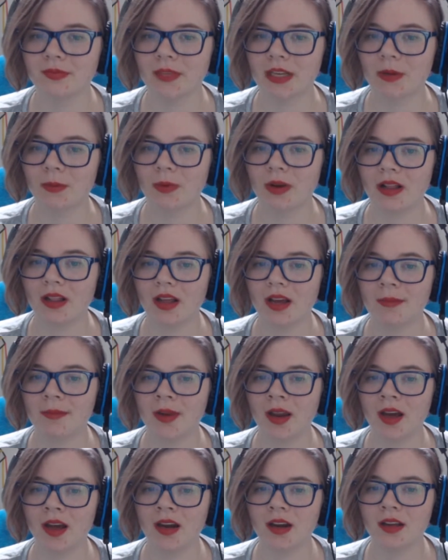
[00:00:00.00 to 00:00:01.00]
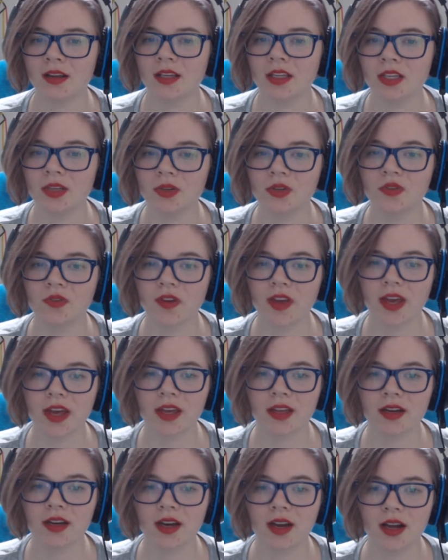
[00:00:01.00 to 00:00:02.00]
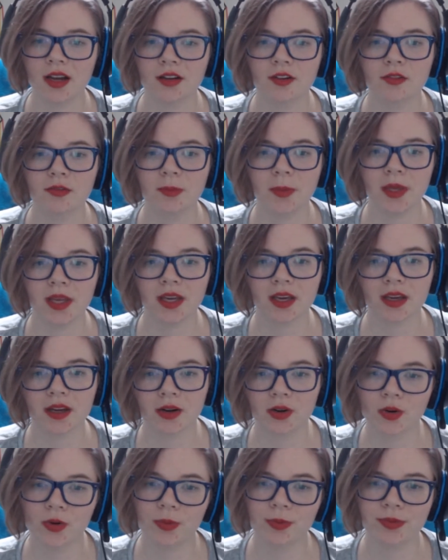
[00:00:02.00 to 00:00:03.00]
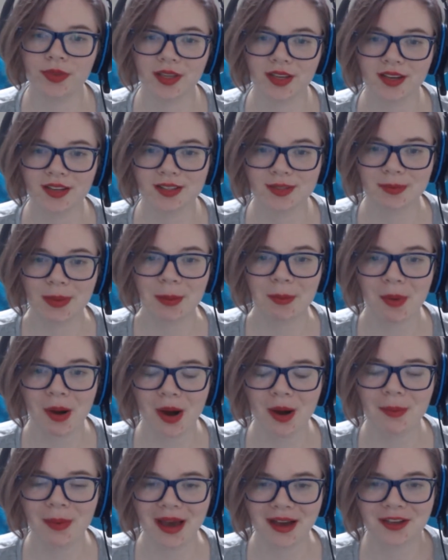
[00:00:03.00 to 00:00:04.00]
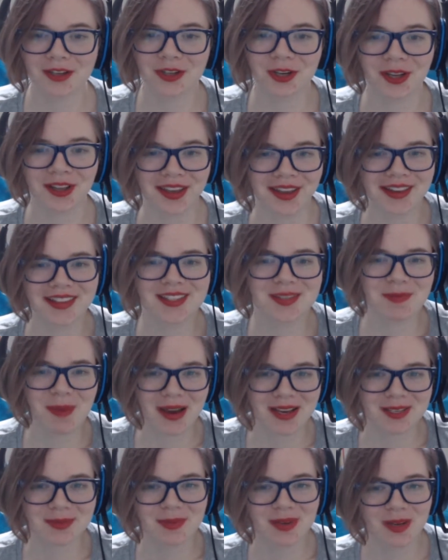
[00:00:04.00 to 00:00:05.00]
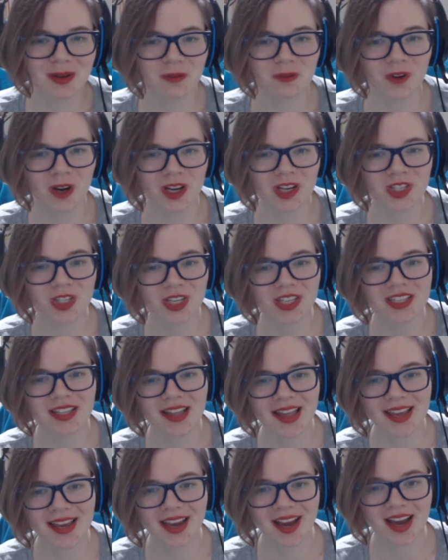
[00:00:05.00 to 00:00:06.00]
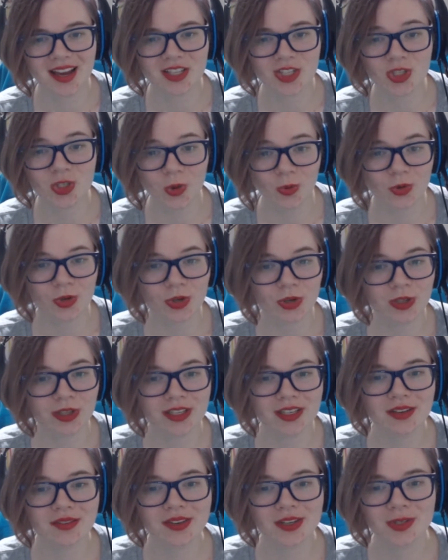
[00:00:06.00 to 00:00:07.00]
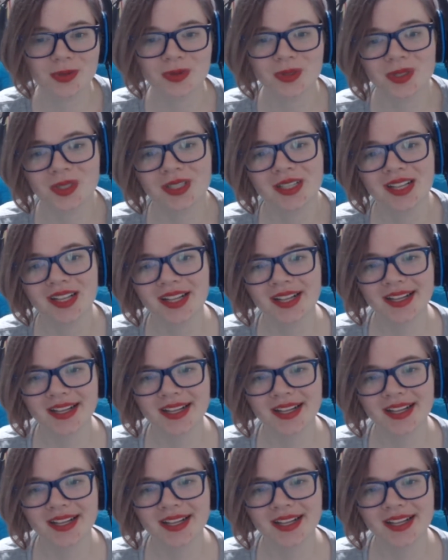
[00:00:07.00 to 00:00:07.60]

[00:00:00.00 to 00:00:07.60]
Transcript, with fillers: well, I'm not a huge fan of being at home because my mom actually expects me to function like a social individual.